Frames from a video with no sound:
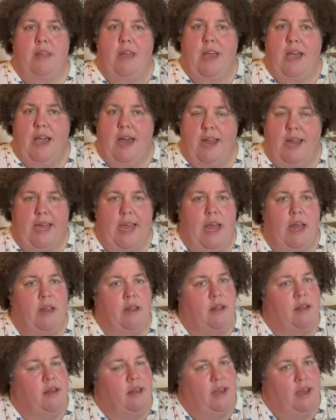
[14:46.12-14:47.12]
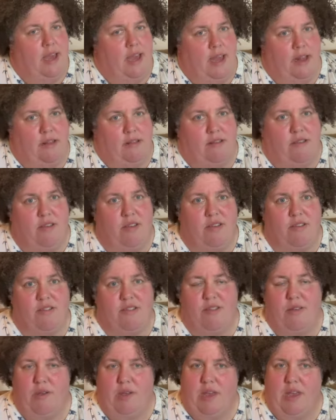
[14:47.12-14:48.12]
And again, it
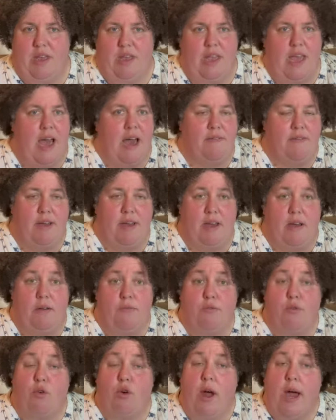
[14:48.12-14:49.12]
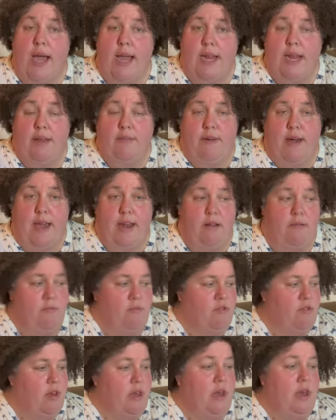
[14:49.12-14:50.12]
just having a variety of
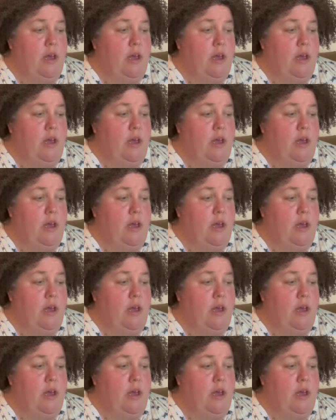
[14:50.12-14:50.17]
items